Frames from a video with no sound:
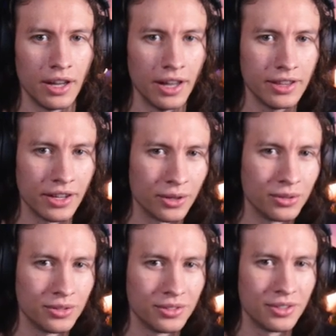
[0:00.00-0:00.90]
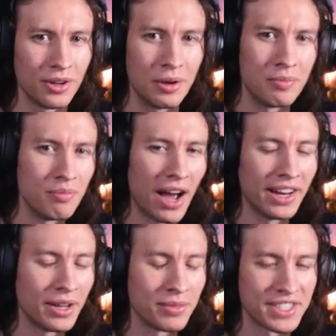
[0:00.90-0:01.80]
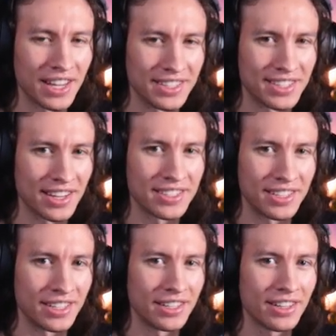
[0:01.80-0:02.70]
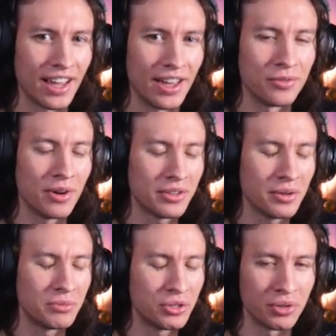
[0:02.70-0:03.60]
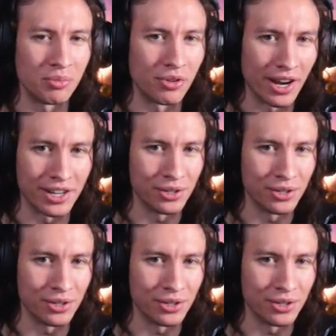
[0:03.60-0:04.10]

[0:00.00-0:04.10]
Hello, my name is Saint Zesty, and welcome to a brand new